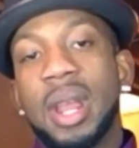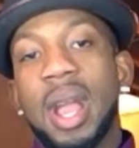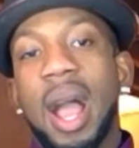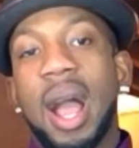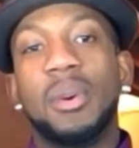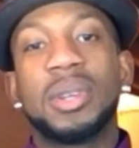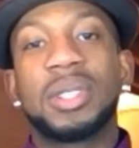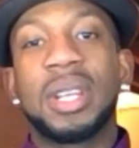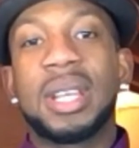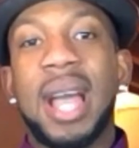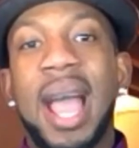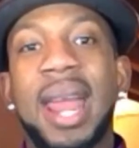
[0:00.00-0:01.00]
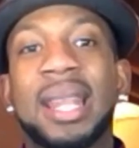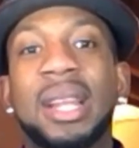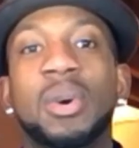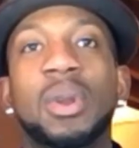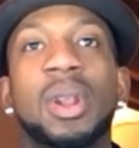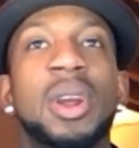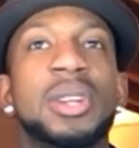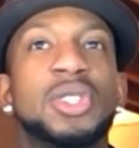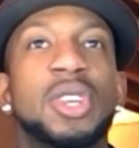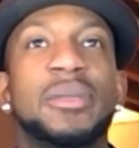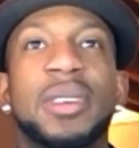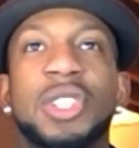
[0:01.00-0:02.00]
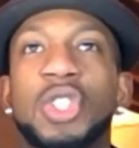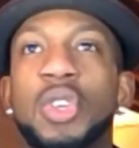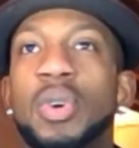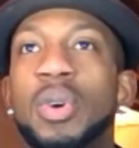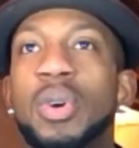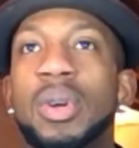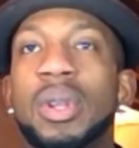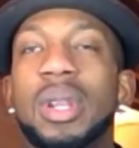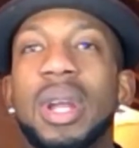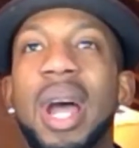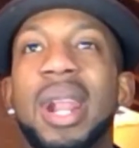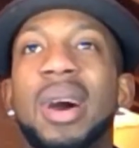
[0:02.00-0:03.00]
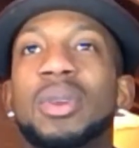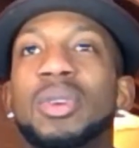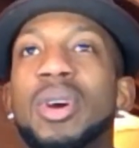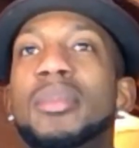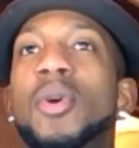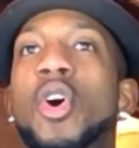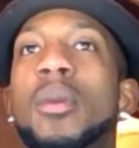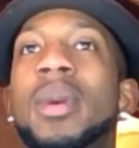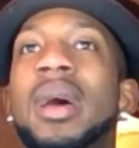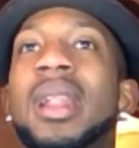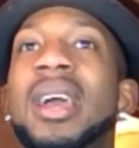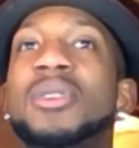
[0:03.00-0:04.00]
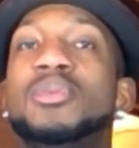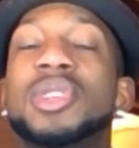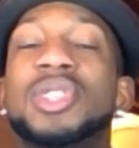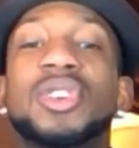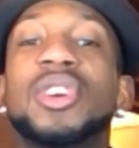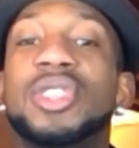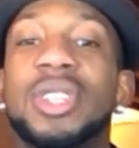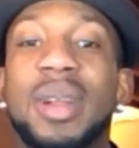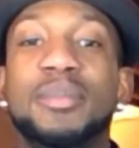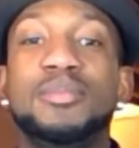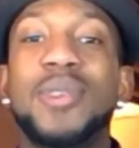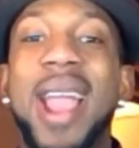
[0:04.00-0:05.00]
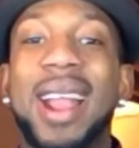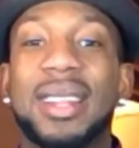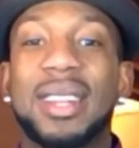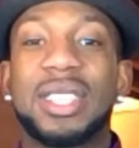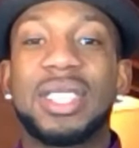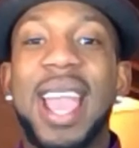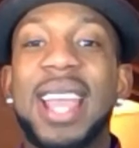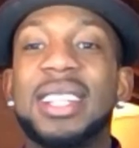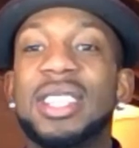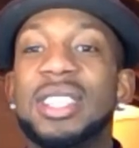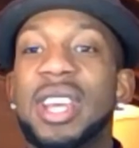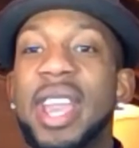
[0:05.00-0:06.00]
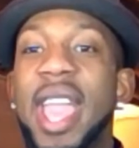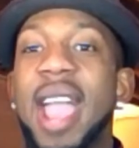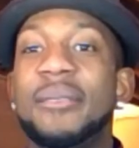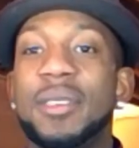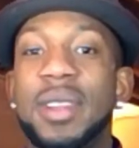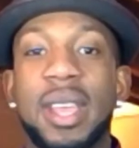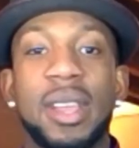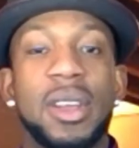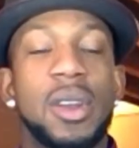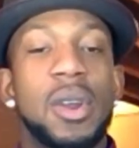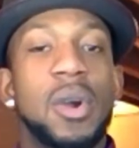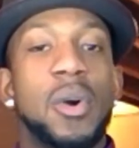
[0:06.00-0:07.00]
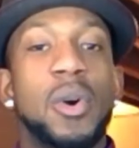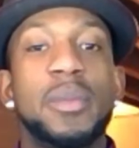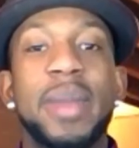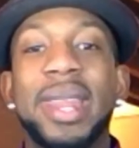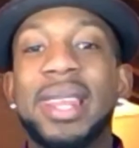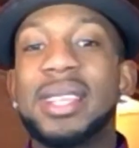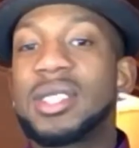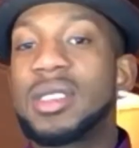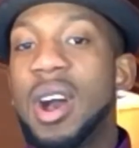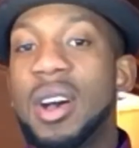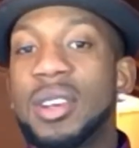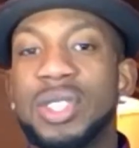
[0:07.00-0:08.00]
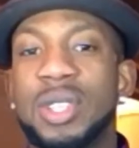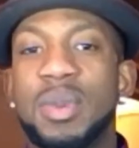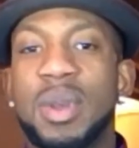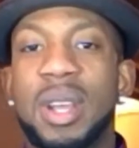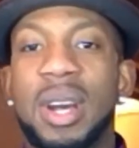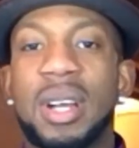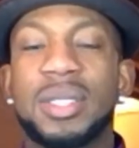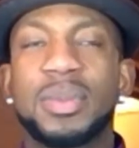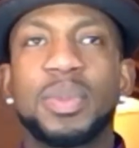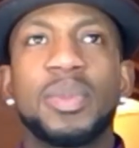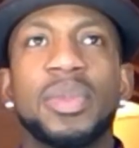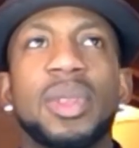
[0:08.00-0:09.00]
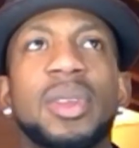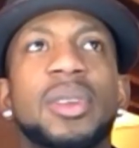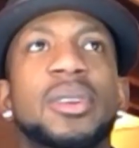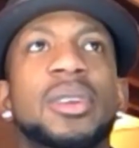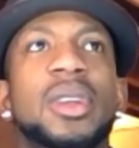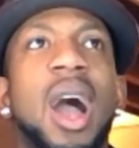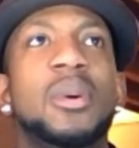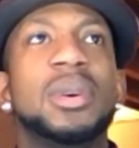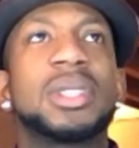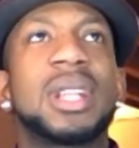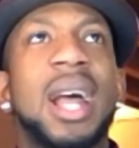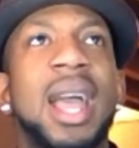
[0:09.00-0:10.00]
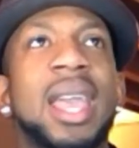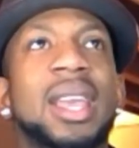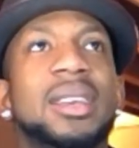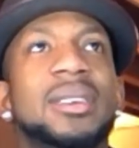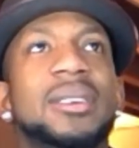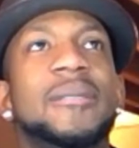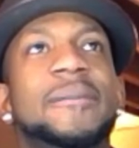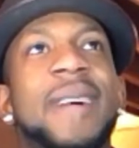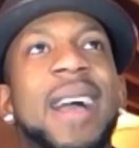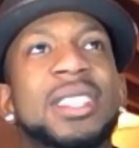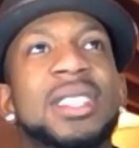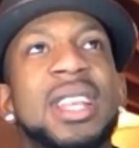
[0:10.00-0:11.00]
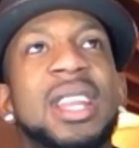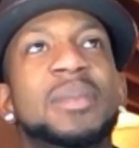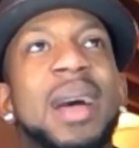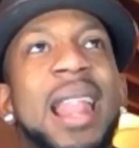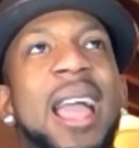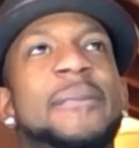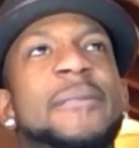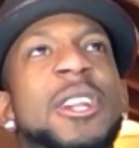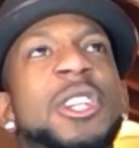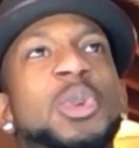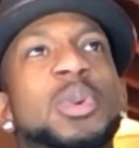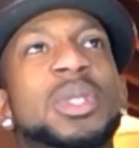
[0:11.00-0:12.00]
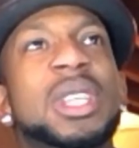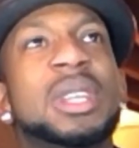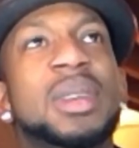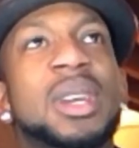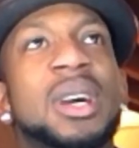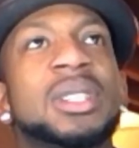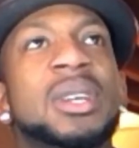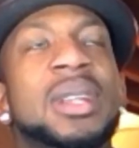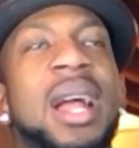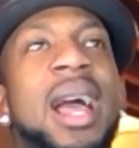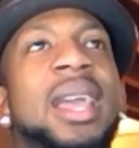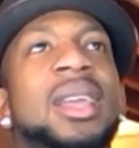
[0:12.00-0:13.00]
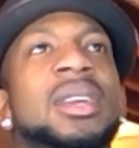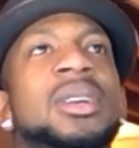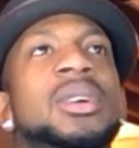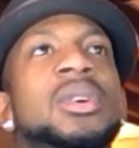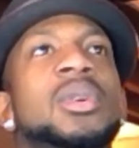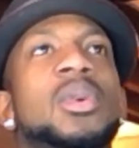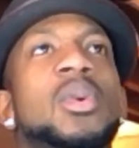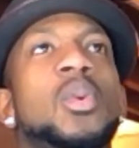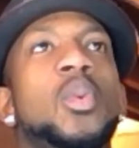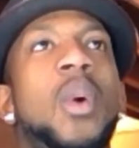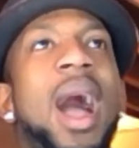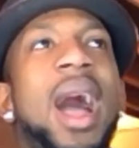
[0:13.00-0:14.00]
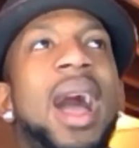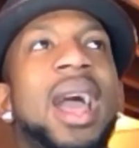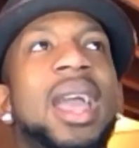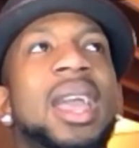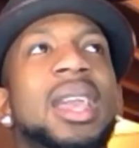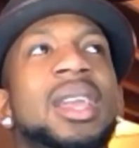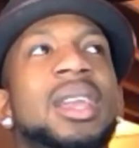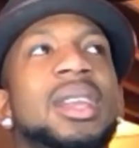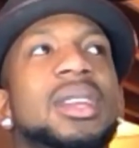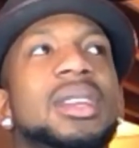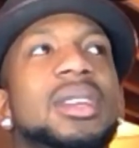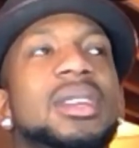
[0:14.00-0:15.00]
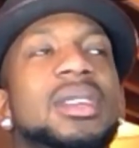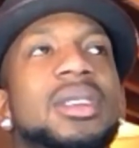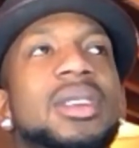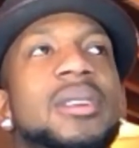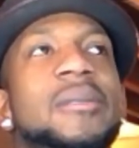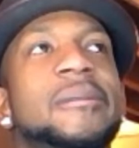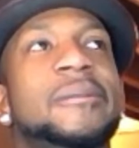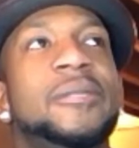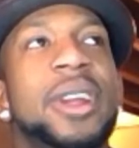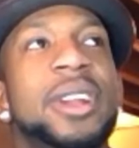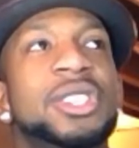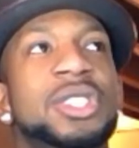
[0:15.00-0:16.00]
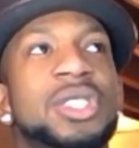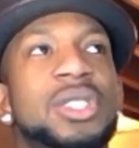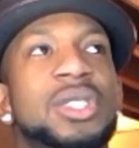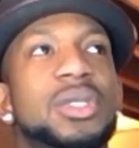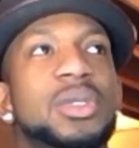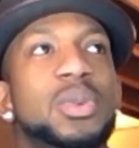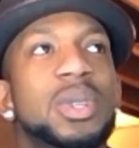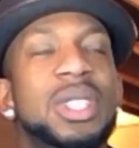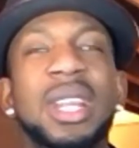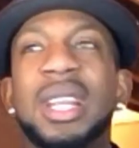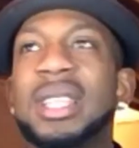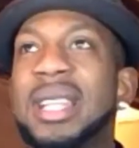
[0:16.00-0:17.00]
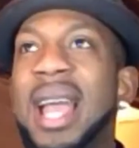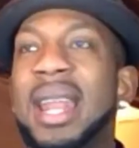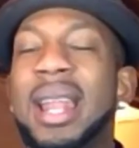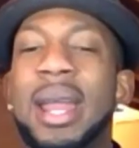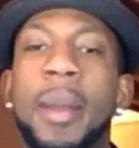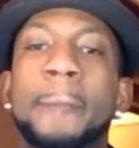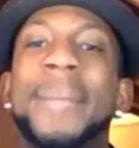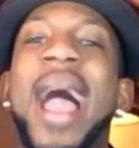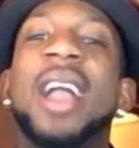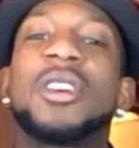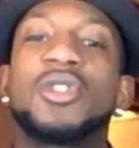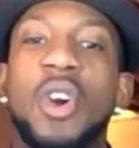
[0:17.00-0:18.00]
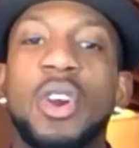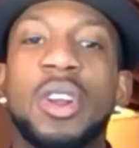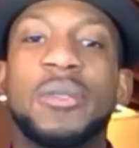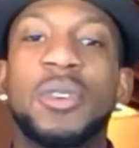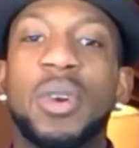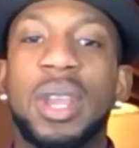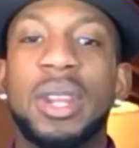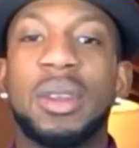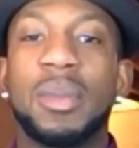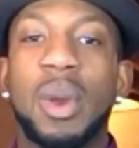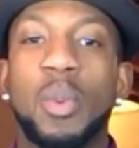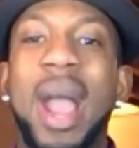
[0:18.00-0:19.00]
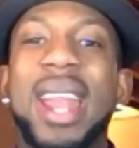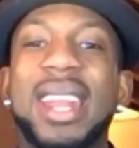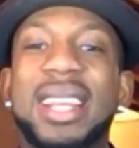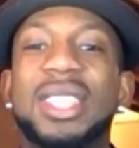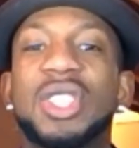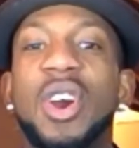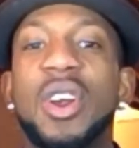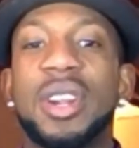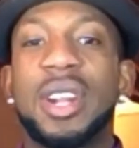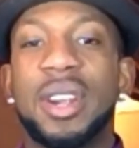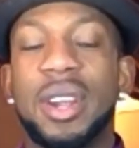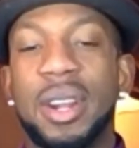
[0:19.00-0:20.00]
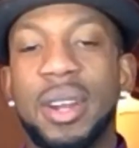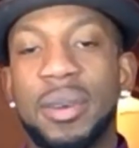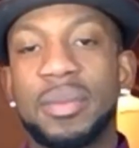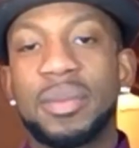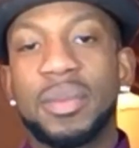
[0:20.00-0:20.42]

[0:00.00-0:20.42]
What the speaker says: I was the guy that I would learn stuff at school and I would come home and I research it, I practice night and day, every day, or to make these sauces, because I was like fascinated by like French cuisine, because I was like, why French cuisine is like the background of cooking. You know? I mean, why did it start there, you know?